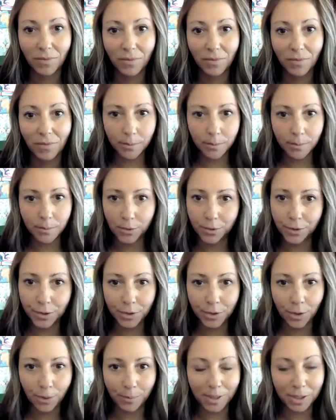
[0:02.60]
Welcome
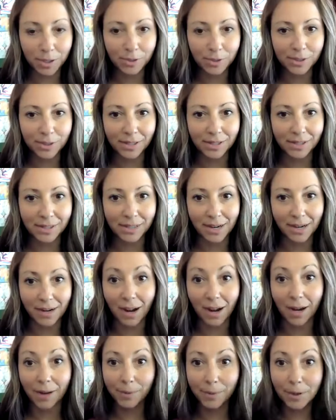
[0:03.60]
to Determined to
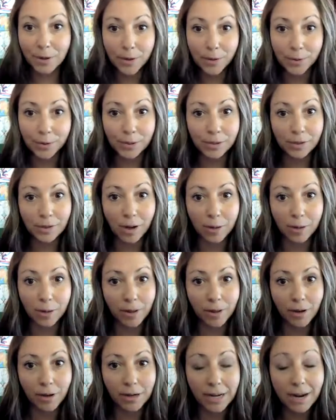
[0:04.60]
Succeed. I'm your host, Dawn
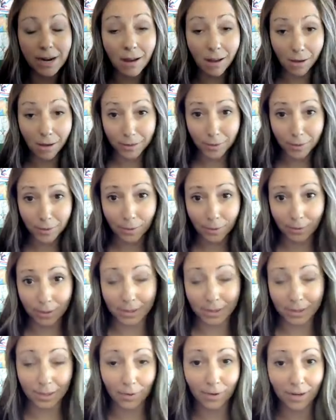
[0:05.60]
Mallarney, also known
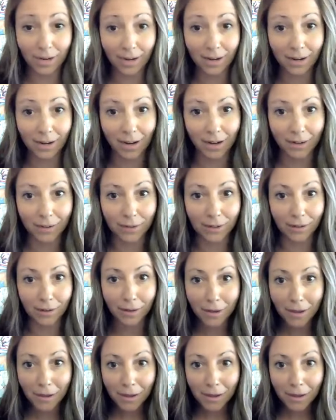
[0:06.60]
as Unique Connector.